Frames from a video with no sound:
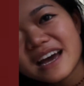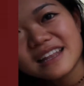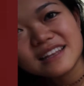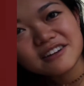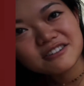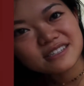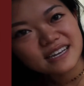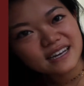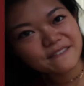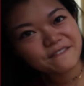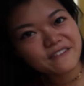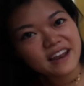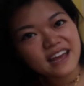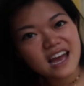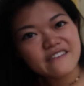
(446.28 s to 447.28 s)
And then there's like
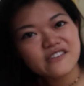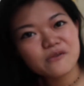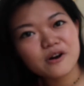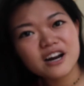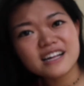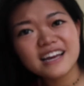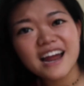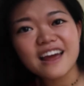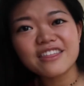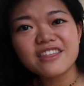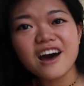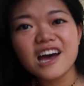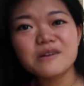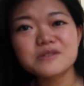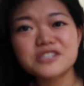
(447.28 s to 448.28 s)
confetti everywhere. Like I
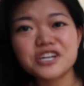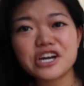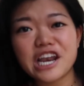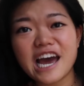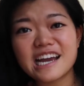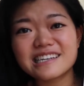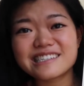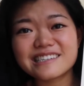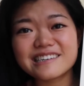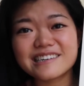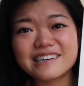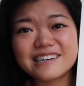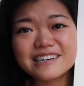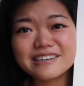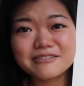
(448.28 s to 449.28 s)
thought it was a good
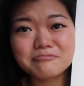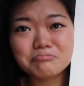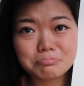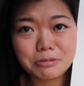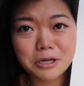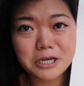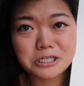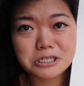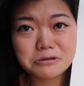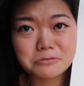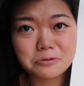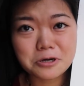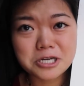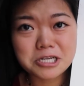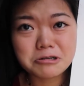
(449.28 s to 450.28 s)
idea, but I didn't
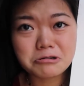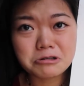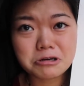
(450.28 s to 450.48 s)
win.